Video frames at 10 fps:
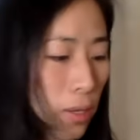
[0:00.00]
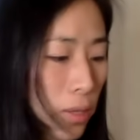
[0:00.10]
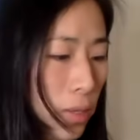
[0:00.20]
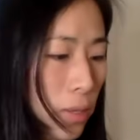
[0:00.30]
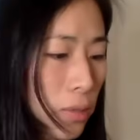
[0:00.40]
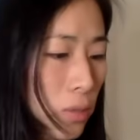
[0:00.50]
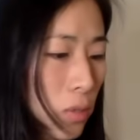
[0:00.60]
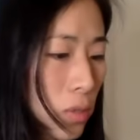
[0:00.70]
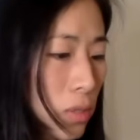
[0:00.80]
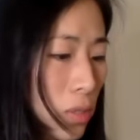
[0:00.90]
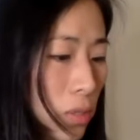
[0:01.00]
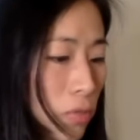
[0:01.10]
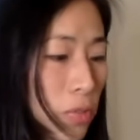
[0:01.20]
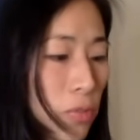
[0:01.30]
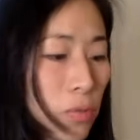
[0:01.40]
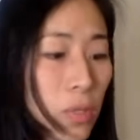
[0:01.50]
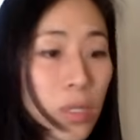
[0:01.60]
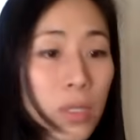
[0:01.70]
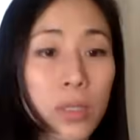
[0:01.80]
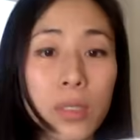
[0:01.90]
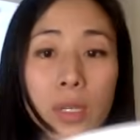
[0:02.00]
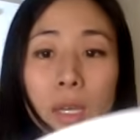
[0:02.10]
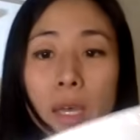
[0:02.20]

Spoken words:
And then, so this is the fifth one.